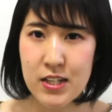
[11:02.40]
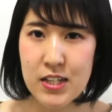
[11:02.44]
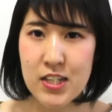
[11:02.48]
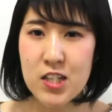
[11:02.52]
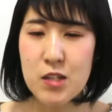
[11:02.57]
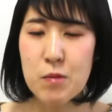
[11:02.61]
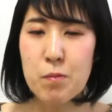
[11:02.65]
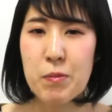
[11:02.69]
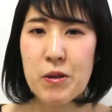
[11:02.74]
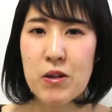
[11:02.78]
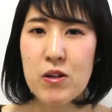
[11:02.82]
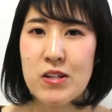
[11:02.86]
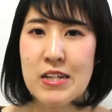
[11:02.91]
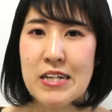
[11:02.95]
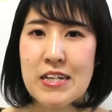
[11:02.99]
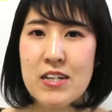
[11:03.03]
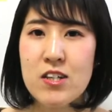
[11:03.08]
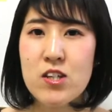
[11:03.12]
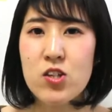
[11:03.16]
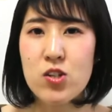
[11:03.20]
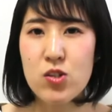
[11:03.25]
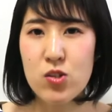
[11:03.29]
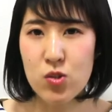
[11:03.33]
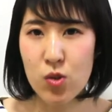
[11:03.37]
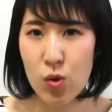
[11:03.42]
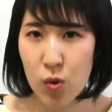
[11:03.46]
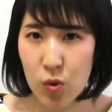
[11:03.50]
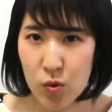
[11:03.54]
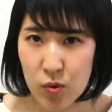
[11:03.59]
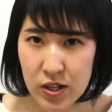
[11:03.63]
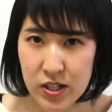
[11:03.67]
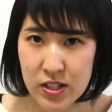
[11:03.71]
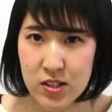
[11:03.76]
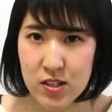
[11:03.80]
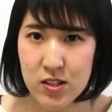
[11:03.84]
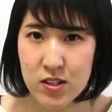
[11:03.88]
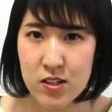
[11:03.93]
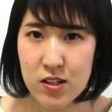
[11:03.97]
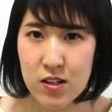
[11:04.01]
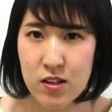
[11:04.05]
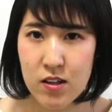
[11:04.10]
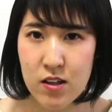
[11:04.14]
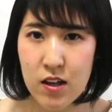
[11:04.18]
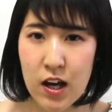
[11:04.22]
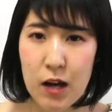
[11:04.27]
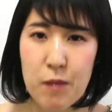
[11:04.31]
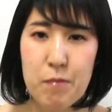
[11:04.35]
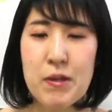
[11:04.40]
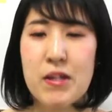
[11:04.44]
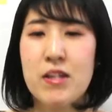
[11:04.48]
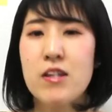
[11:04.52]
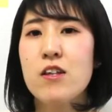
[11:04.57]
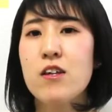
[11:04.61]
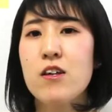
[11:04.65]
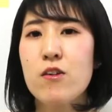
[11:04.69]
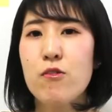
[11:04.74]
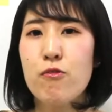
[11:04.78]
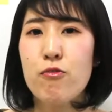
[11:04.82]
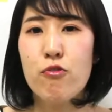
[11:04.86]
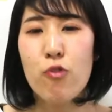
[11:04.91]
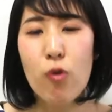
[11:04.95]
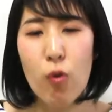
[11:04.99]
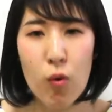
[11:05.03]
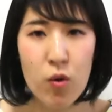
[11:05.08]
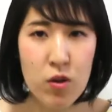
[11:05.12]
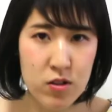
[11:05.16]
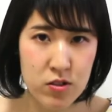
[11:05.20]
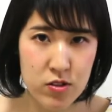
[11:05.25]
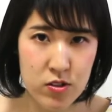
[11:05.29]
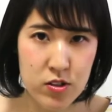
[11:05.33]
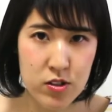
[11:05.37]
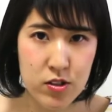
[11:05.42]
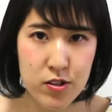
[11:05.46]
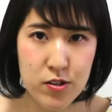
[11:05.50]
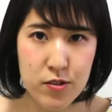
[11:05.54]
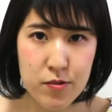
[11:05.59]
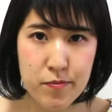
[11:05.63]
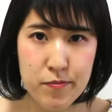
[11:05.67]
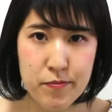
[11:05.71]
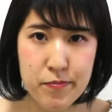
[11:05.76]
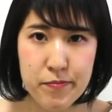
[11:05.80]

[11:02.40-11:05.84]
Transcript: That's the building stories. I mean floors.